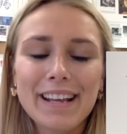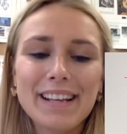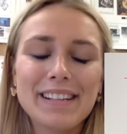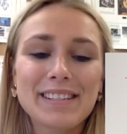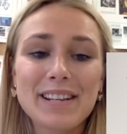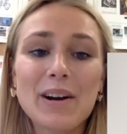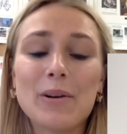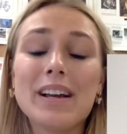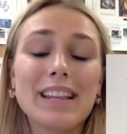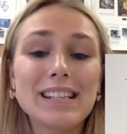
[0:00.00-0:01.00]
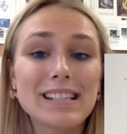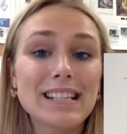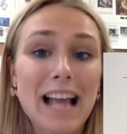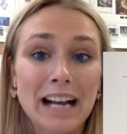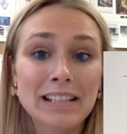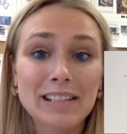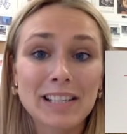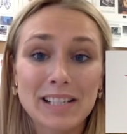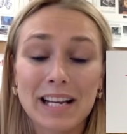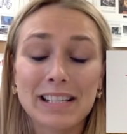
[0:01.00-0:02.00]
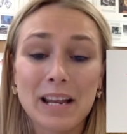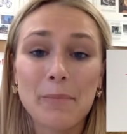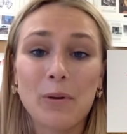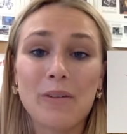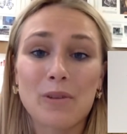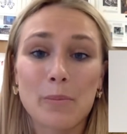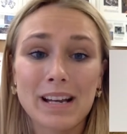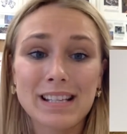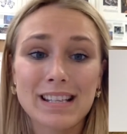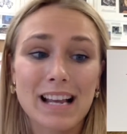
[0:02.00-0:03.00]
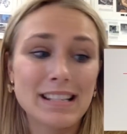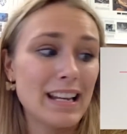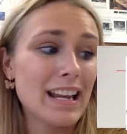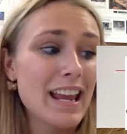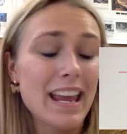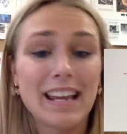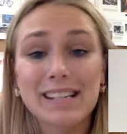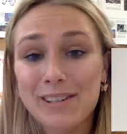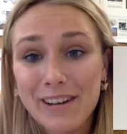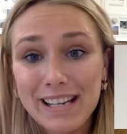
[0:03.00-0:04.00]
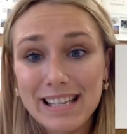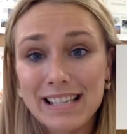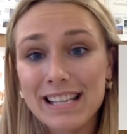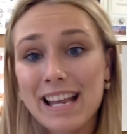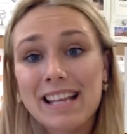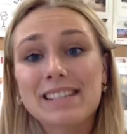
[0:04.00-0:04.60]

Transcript: So this is an excellent example of romanticizing, and as crazy as it is,